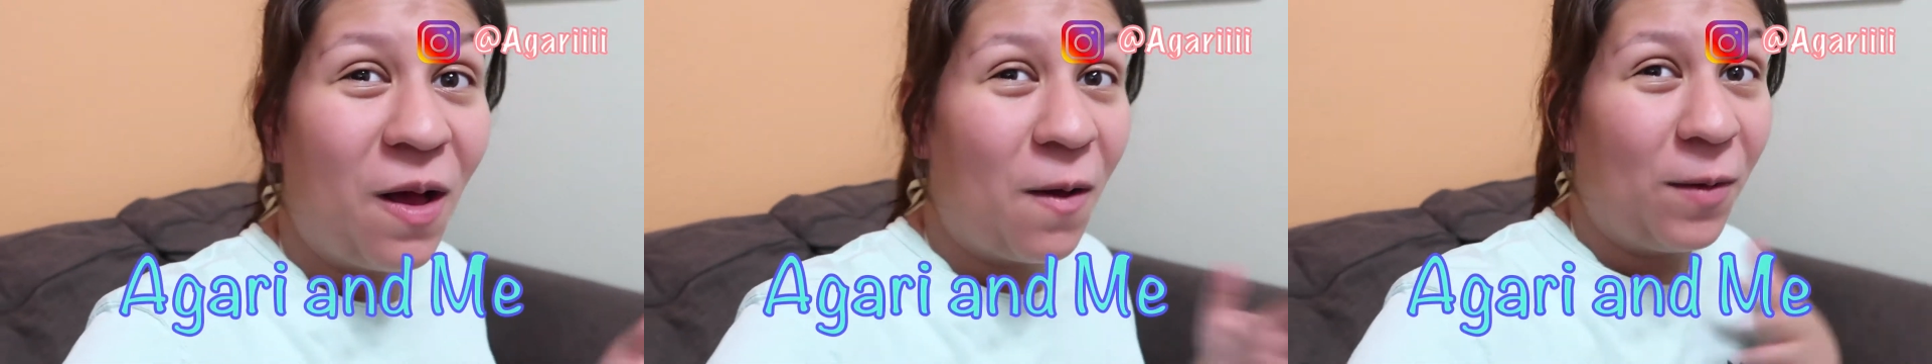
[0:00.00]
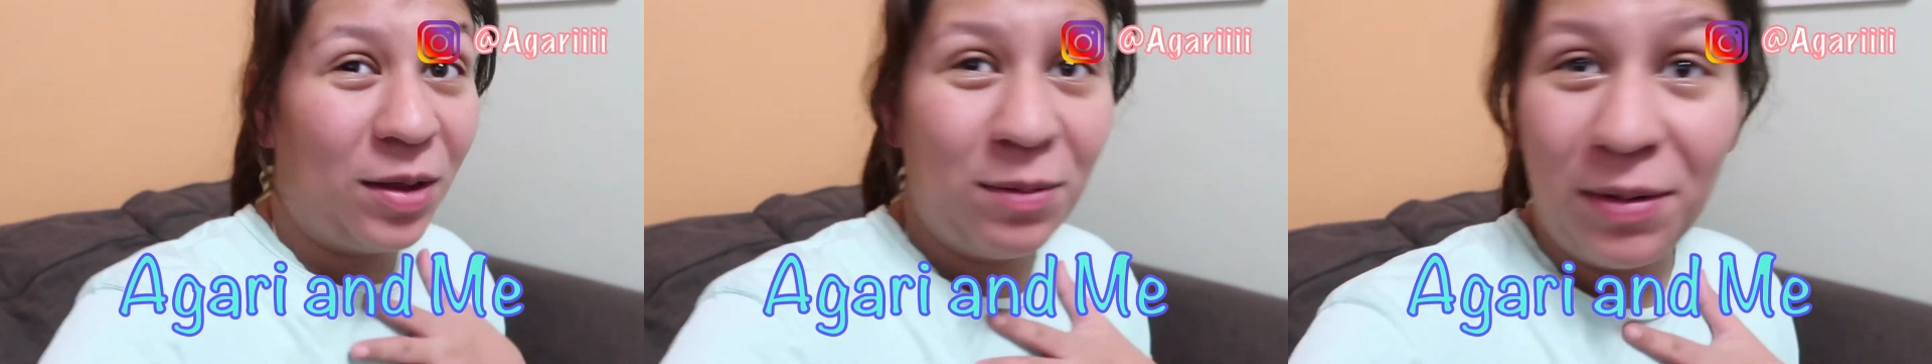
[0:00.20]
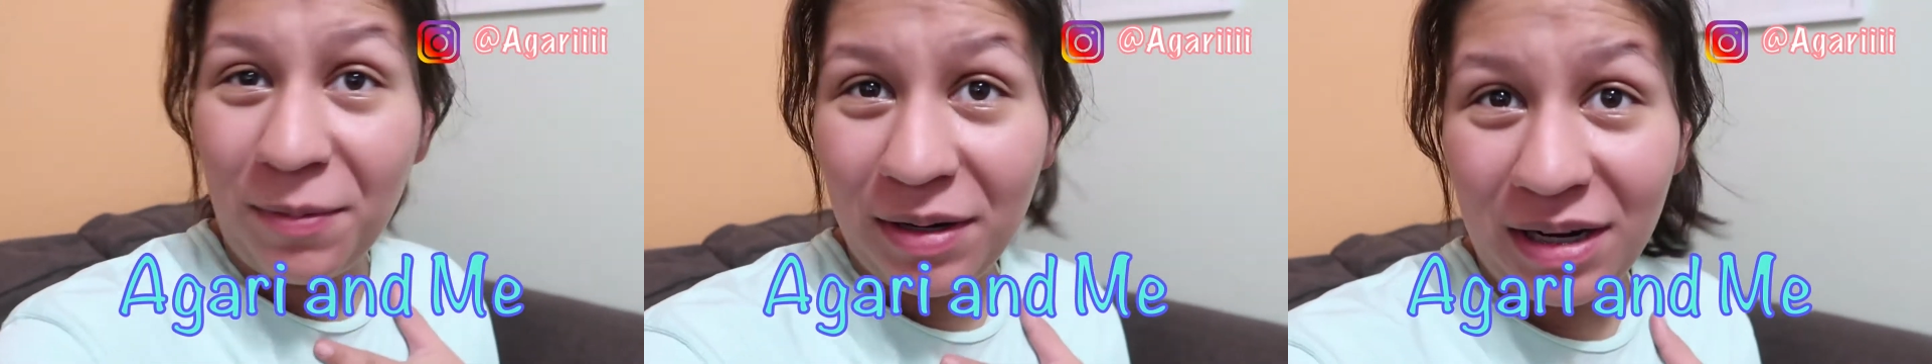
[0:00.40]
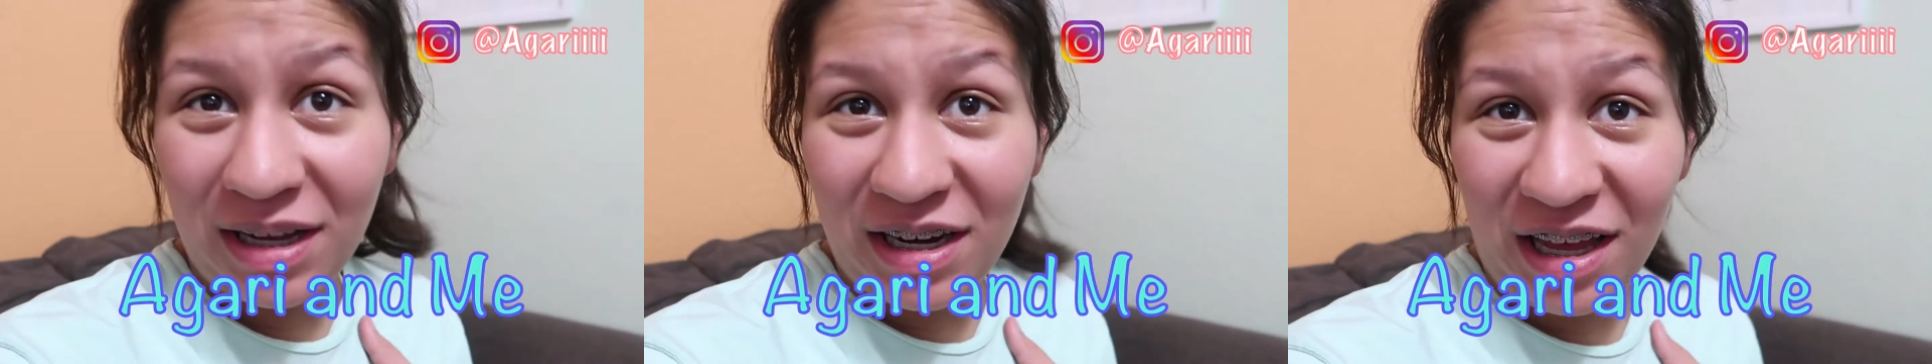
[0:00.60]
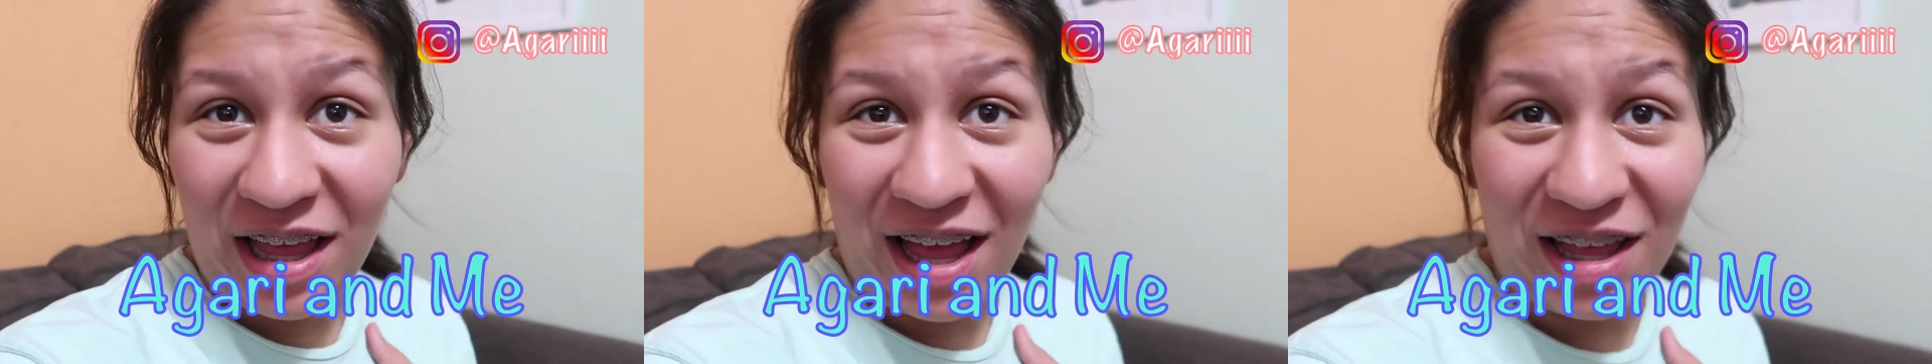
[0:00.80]
with me being
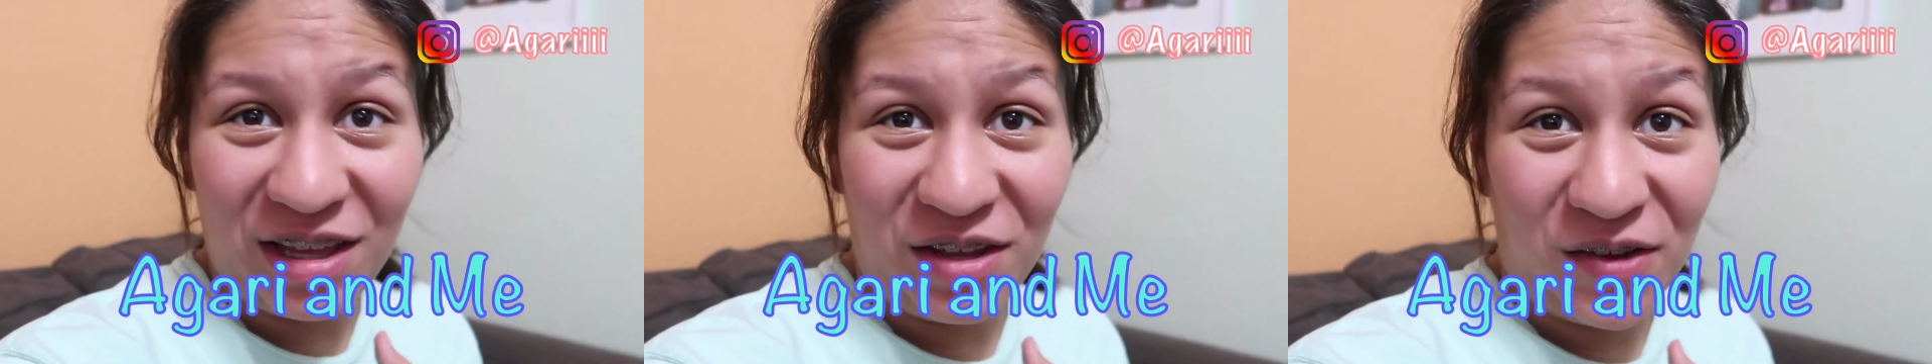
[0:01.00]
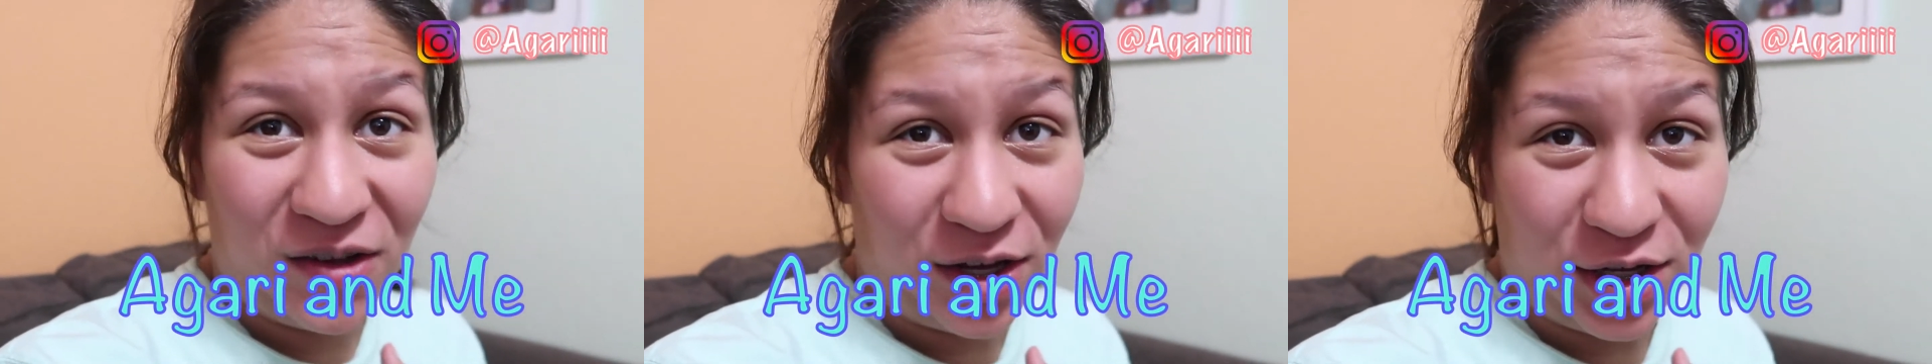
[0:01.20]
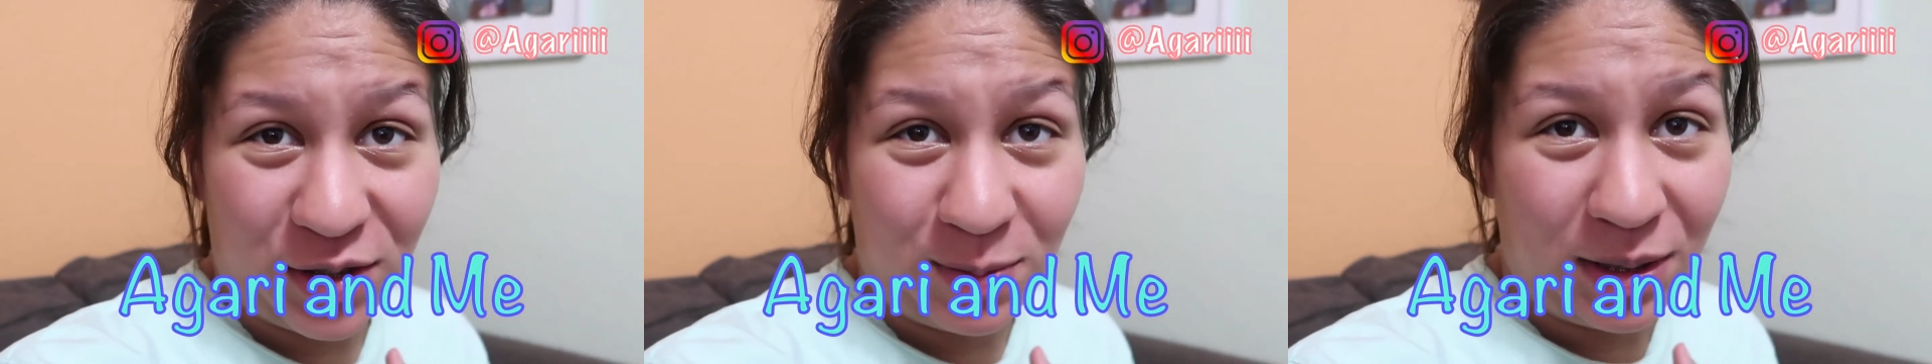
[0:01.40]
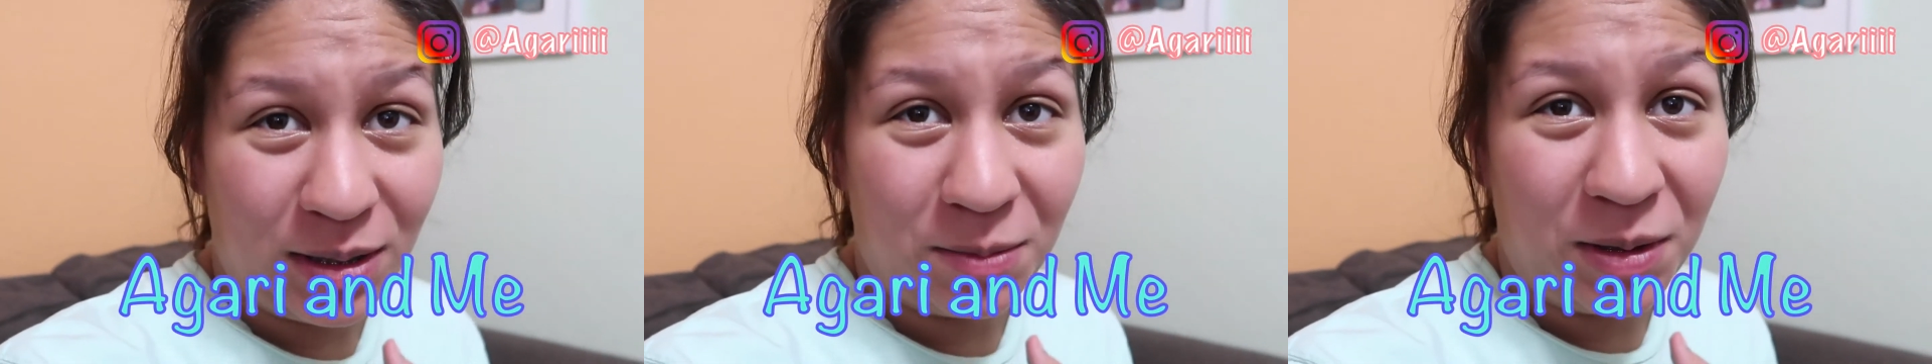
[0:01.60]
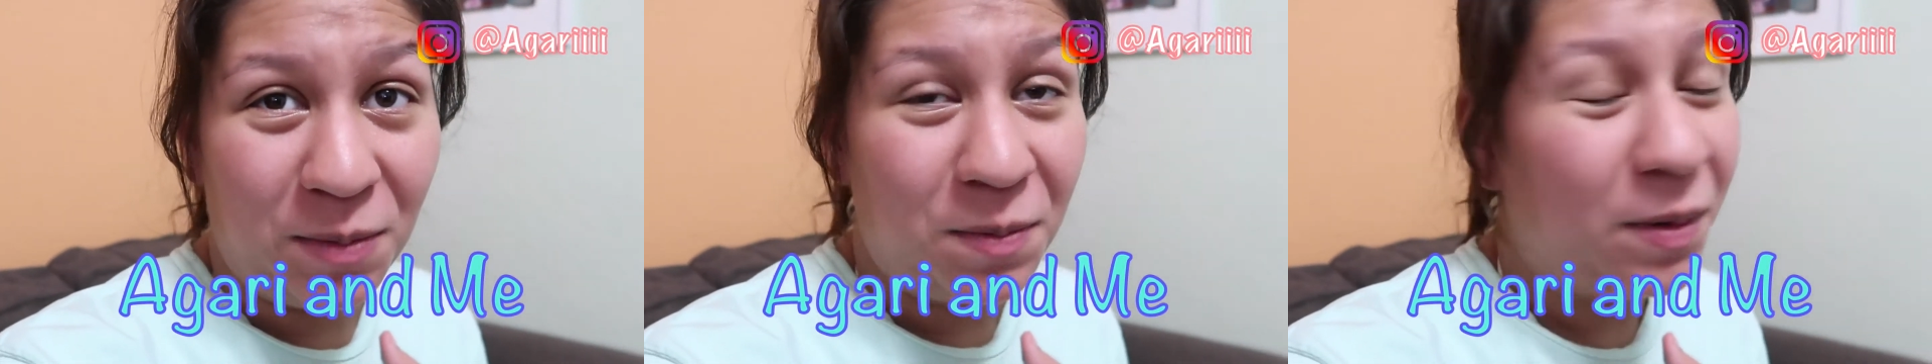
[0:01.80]
Agari and you guys being the meat